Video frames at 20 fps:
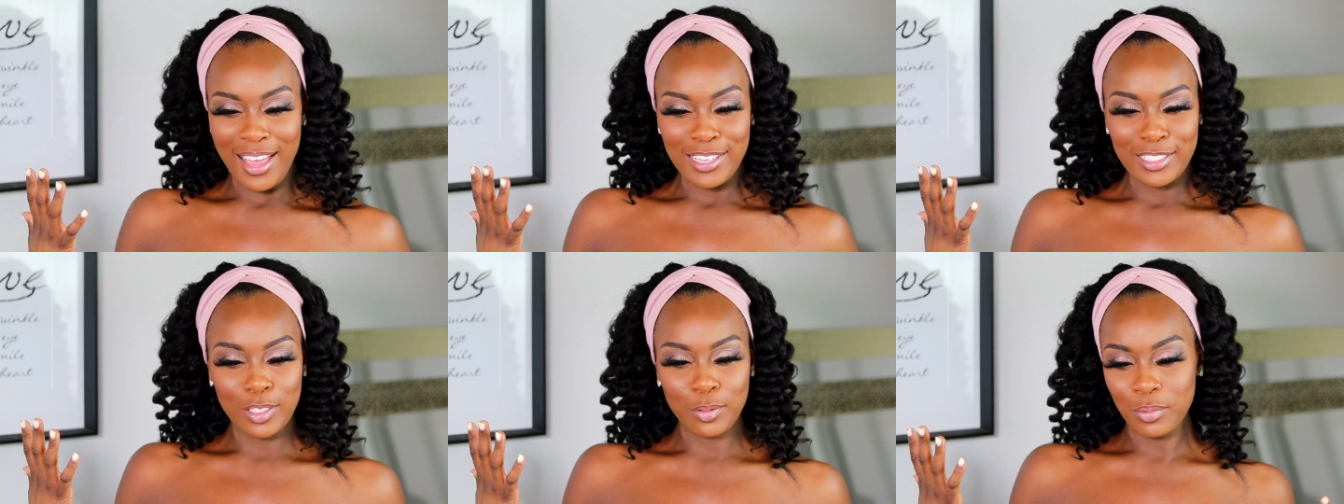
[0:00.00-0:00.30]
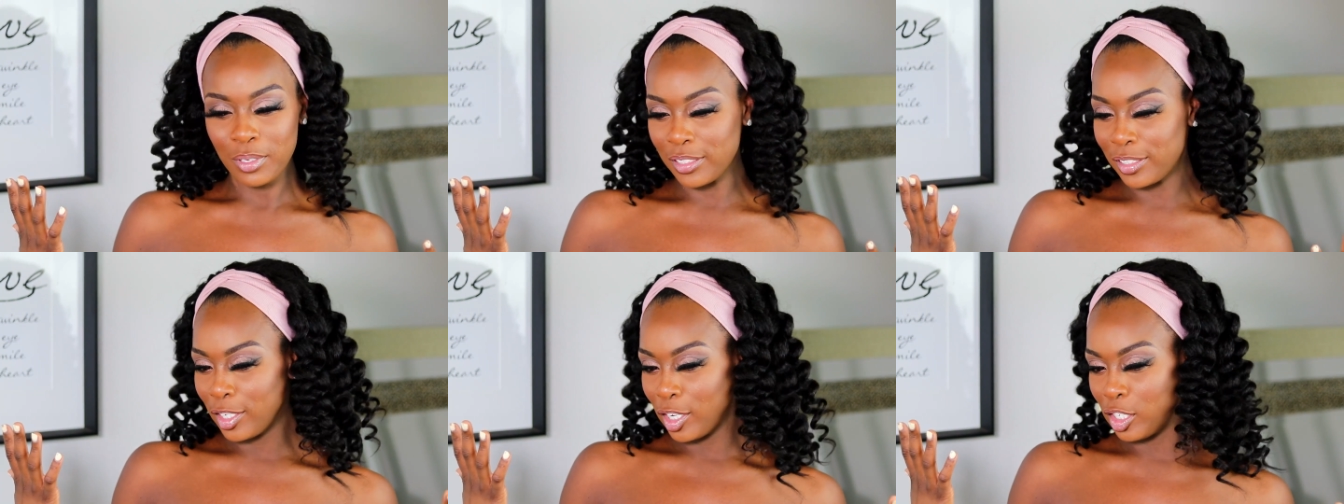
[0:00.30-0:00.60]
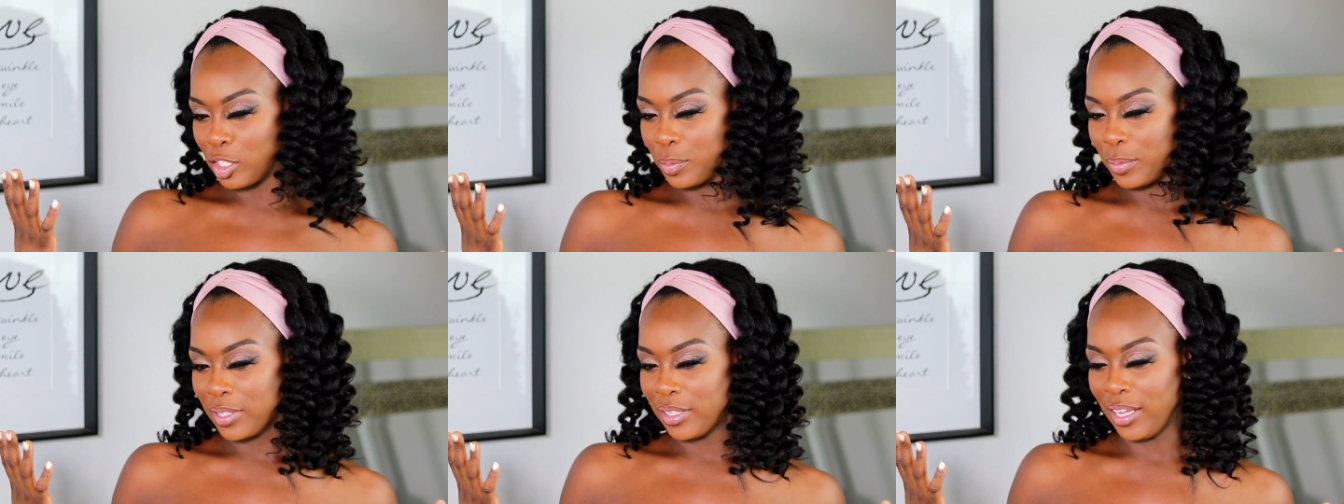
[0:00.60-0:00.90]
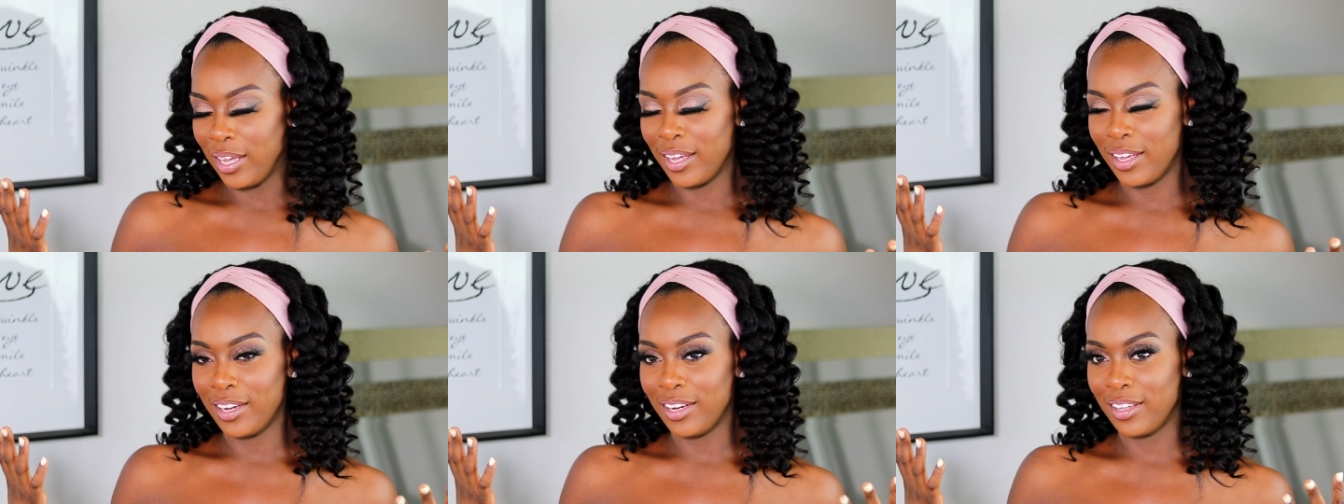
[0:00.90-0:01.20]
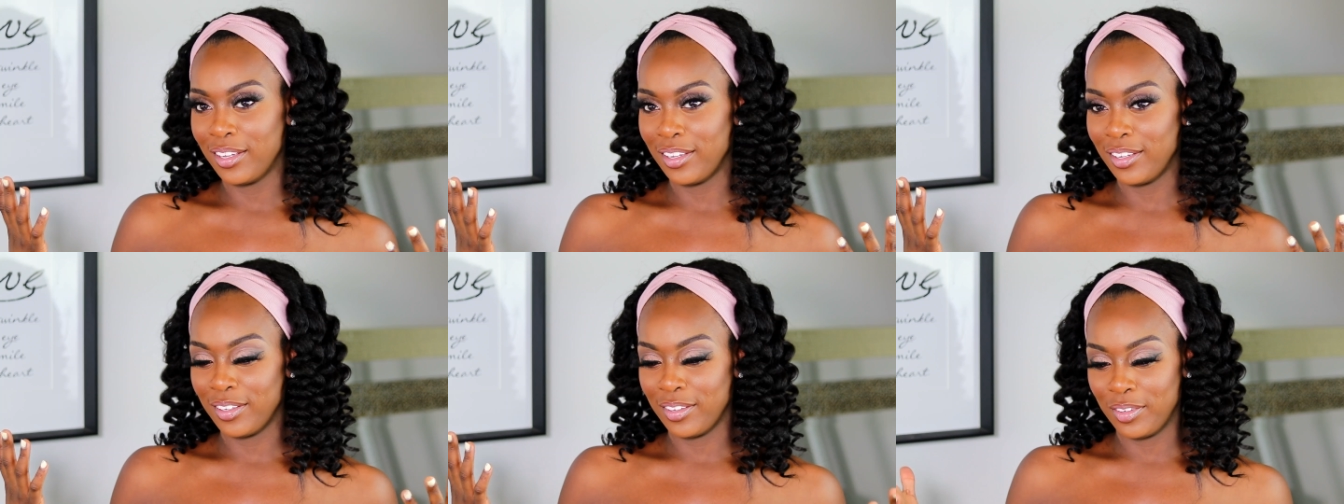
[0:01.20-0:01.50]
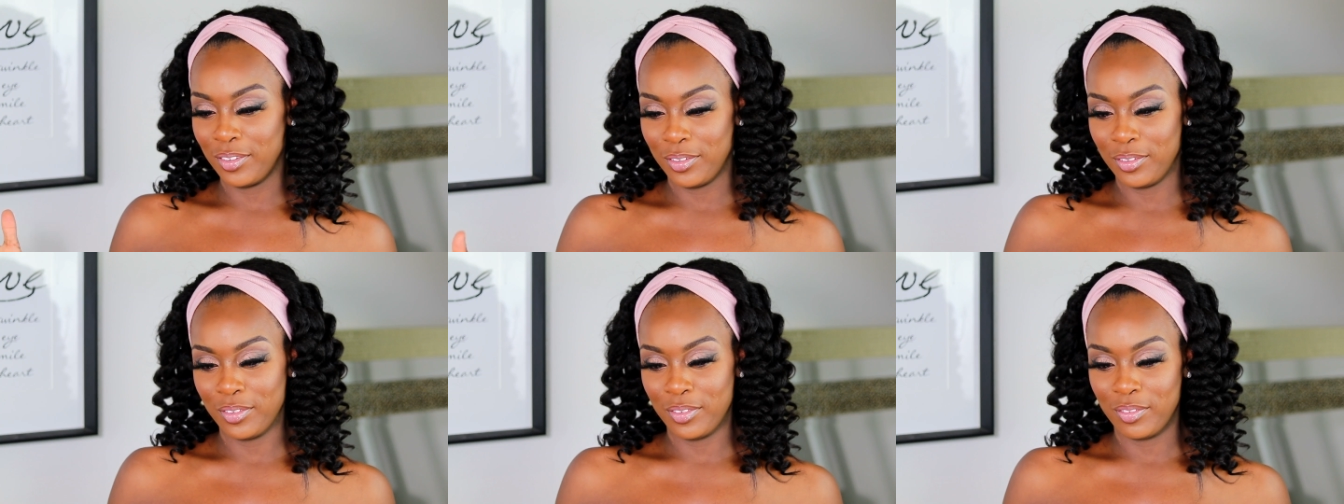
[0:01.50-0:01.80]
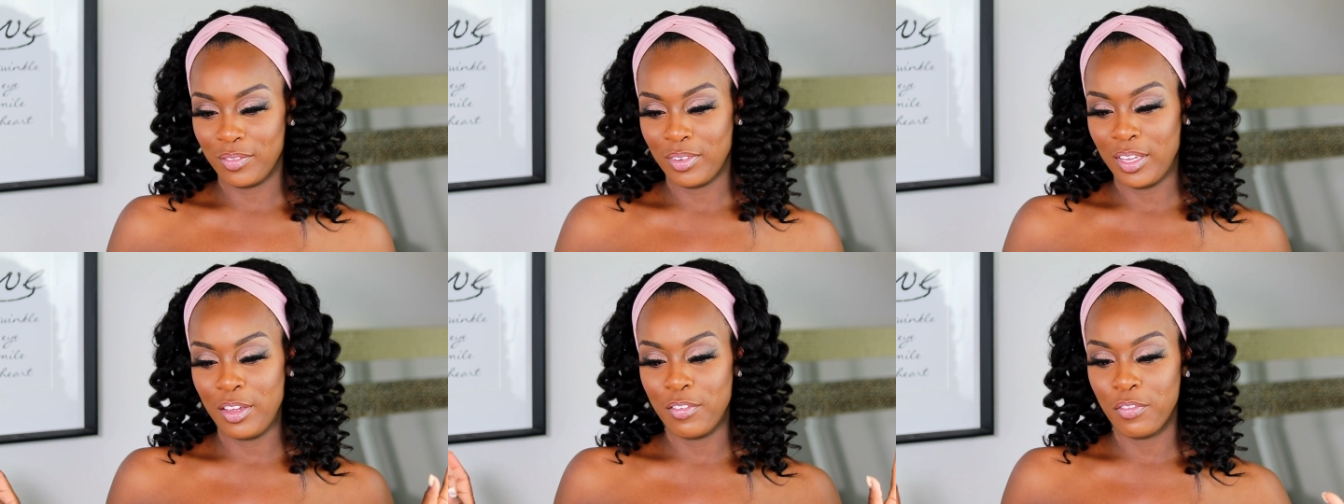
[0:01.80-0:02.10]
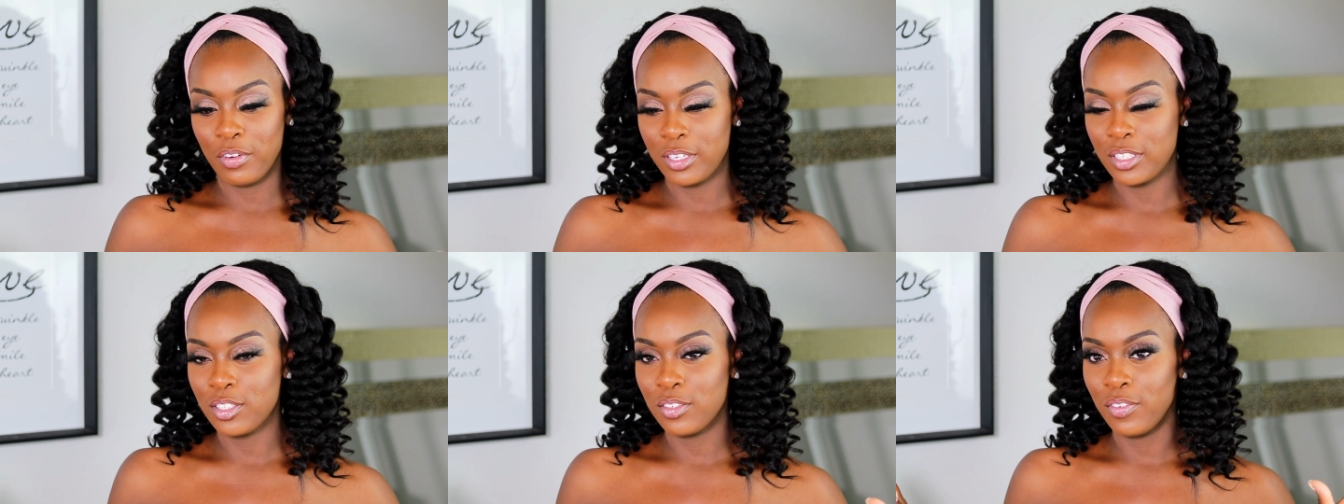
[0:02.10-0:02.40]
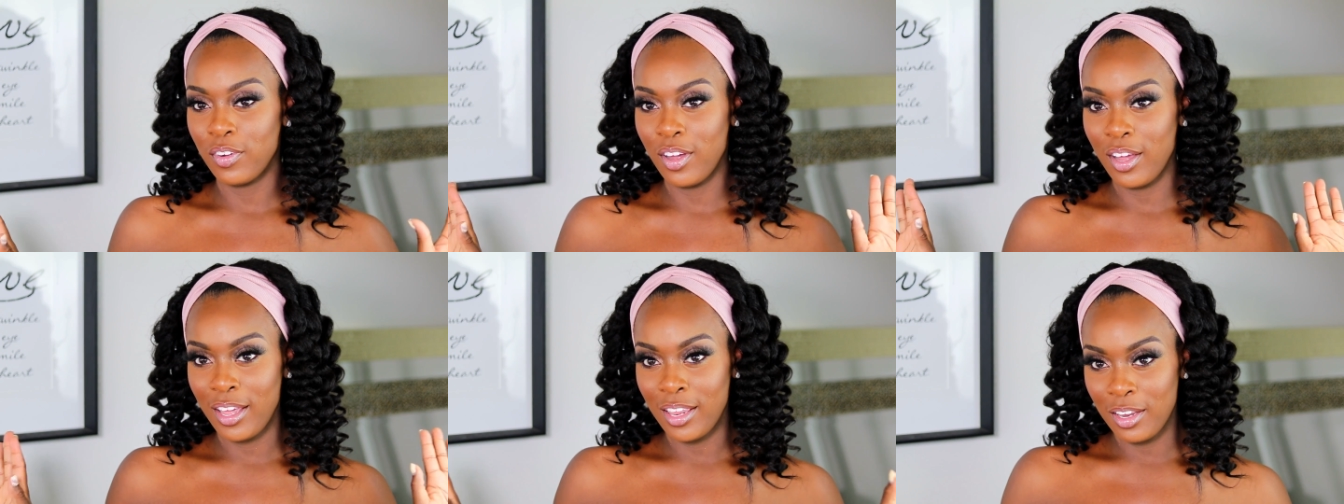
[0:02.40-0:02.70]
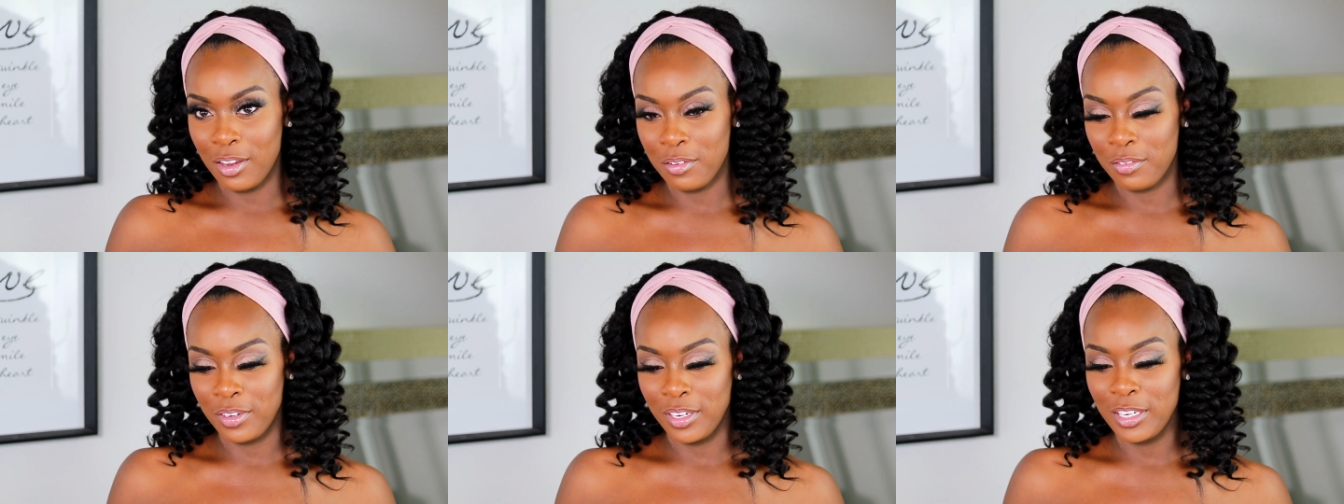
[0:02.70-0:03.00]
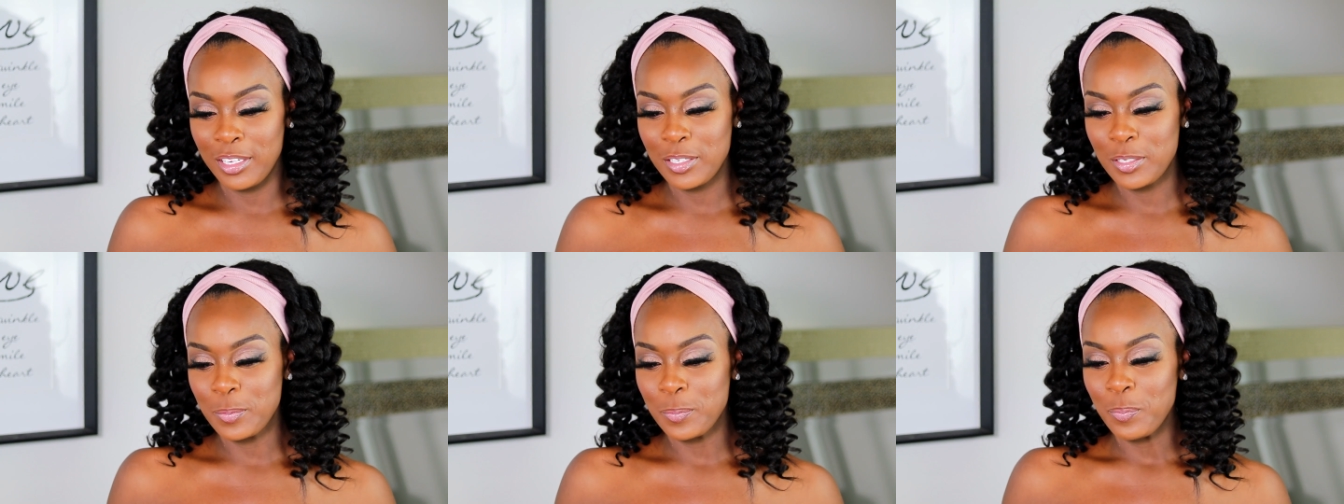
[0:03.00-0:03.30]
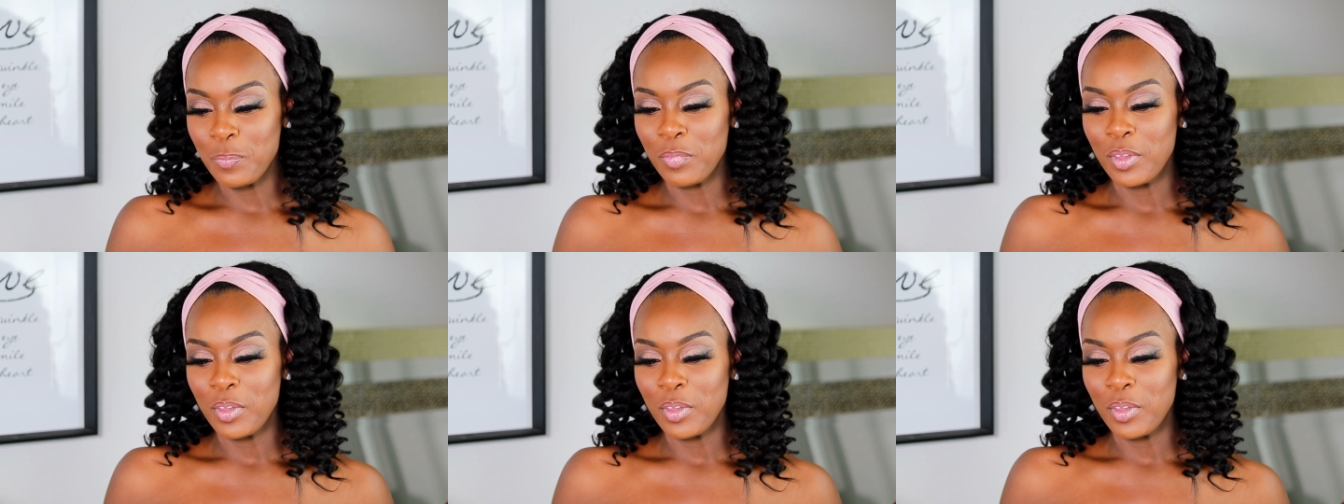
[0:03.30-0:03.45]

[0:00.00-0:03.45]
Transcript: Something tells me that, okay, first of all, I love it,